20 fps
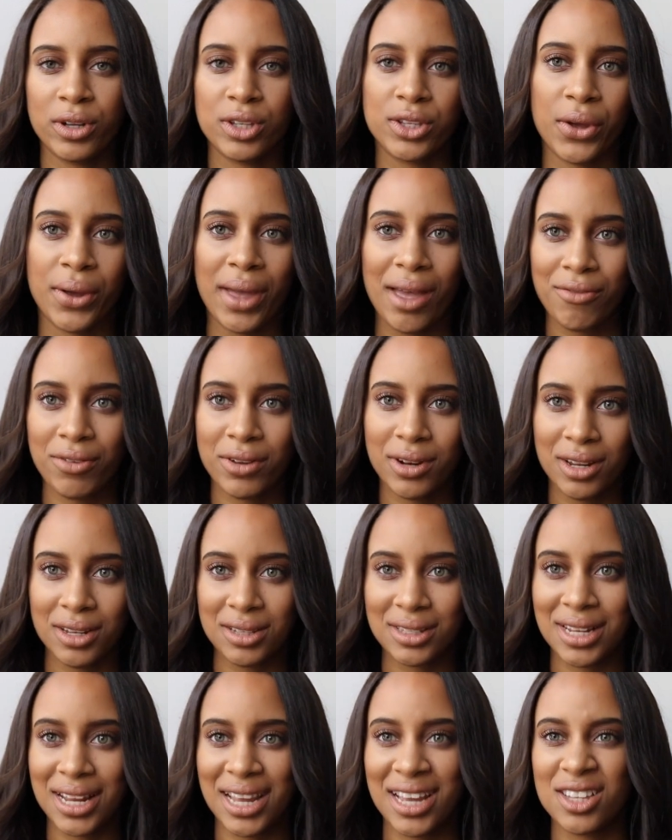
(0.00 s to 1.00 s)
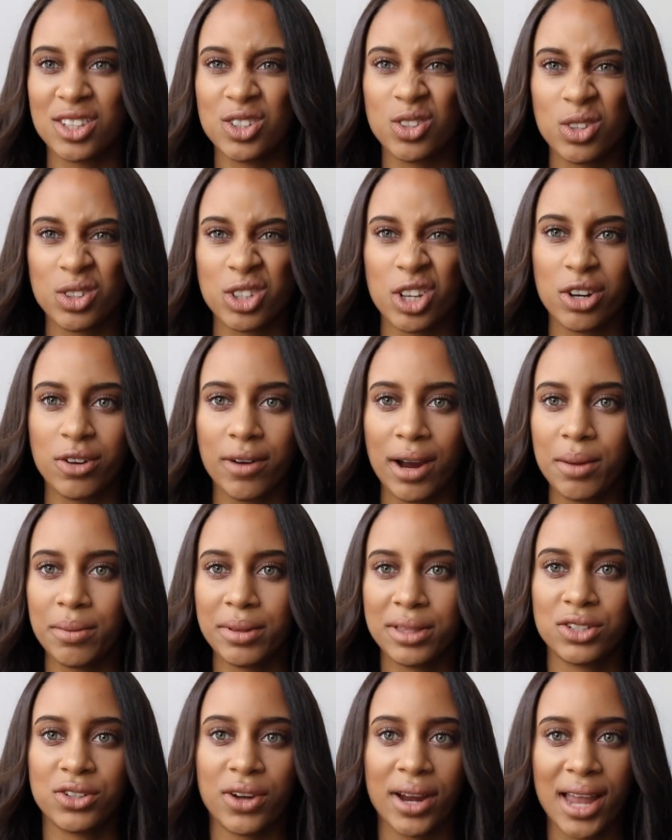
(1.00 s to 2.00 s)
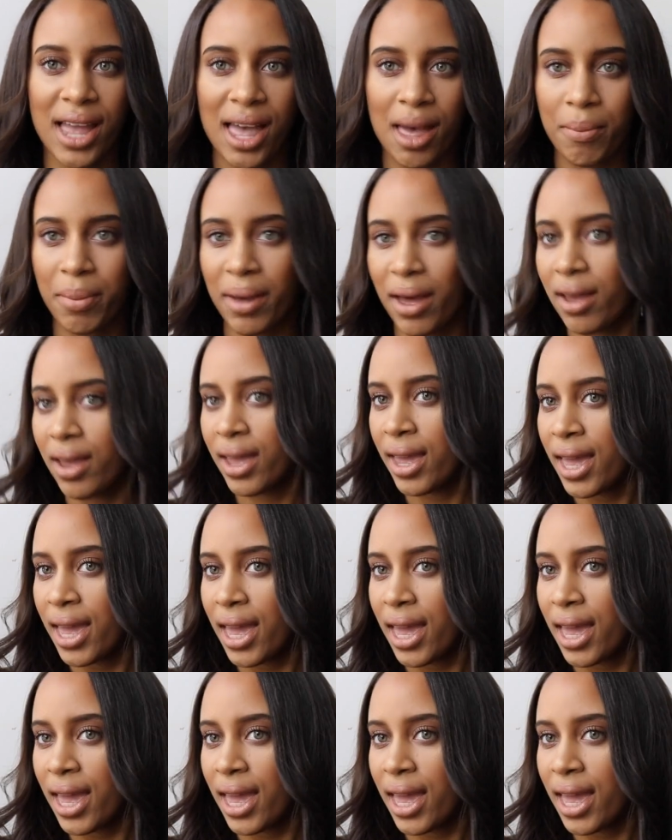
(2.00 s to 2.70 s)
it so effortlessly. It's not so great with straight hair, but